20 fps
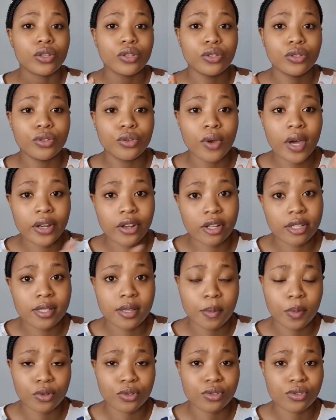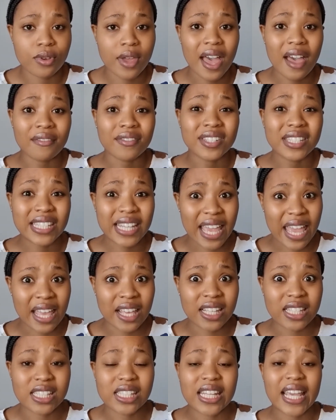you are not supposed to have
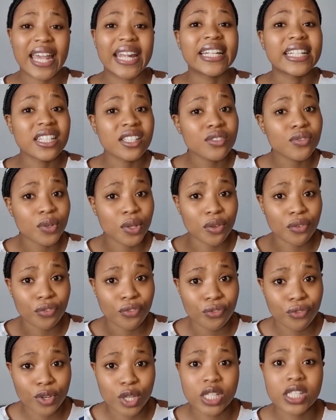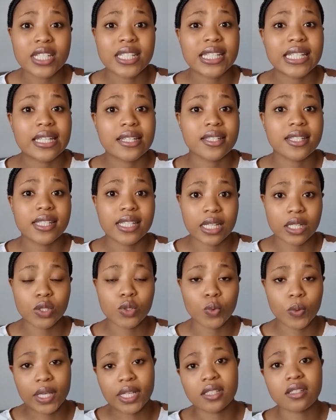sex, at least for the first
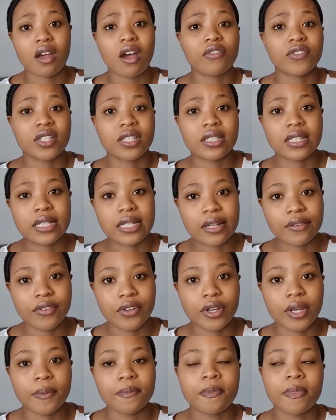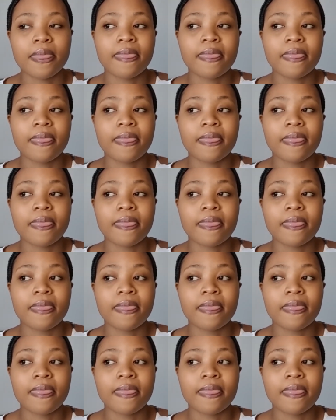6 weeks after delivery.